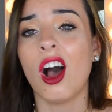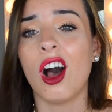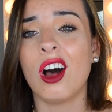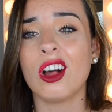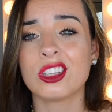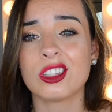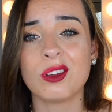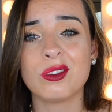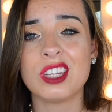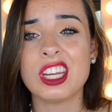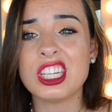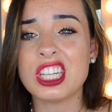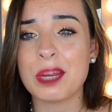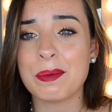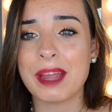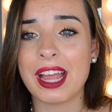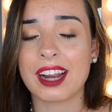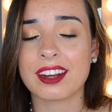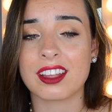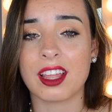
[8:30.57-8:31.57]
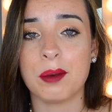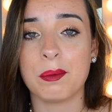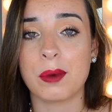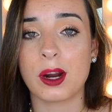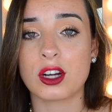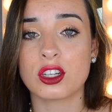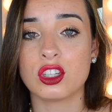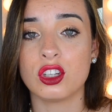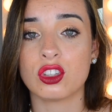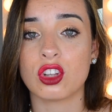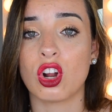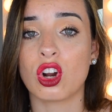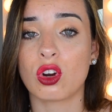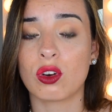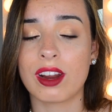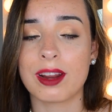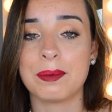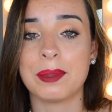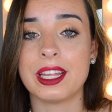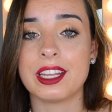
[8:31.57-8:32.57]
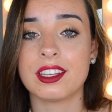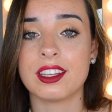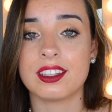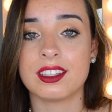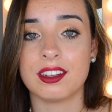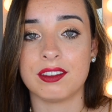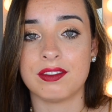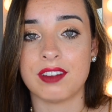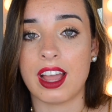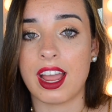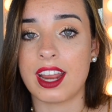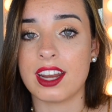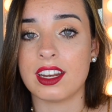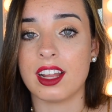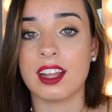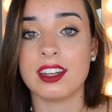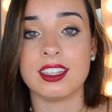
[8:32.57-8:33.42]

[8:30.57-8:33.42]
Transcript: Also, TJ Maxx and Marshalls are great places to find